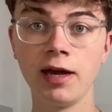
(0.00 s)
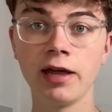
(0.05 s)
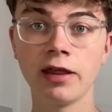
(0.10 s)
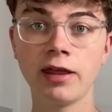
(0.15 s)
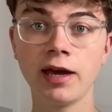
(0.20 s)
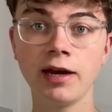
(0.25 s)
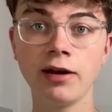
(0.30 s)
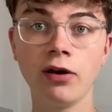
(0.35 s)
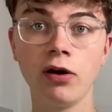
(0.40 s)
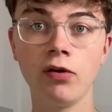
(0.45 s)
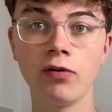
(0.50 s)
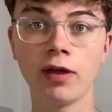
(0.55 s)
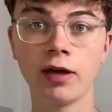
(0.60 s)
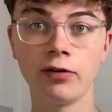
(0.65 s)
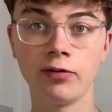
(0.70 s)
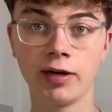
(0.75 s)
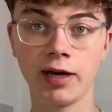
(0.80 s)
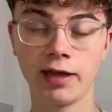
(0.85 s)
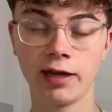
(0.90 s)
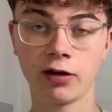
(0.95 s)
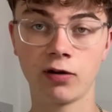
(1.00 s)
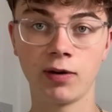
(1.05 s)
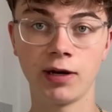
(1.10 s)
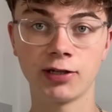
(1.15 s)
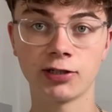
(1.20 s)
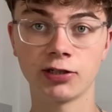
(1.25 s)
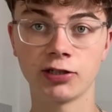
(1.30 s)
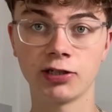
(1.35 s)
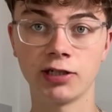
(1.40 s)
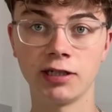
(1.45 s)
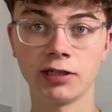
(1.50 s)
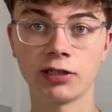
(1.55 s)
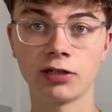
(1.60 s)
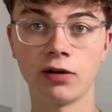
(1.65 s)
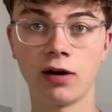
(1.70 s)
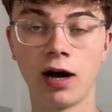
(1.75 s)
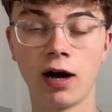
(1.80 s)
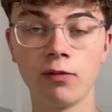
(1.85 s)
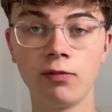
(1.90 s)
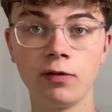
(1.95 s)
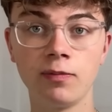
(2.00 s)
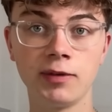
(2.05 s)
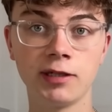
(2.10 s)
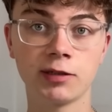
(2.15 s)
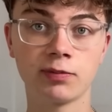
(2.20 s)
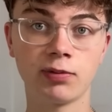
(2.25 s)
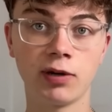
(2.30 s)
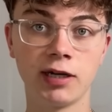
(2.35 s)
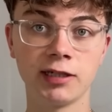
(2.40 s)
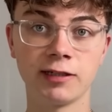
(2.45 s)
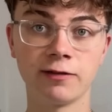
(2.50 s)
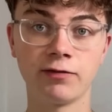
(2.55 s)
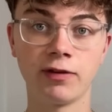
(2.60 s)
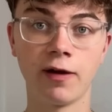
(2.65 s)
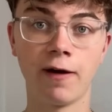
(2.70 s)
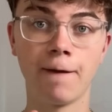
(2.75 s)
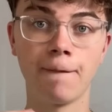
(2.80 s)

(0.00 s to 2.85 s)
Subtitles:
They know that you get the equation sheet. So I wouldn't be surprised if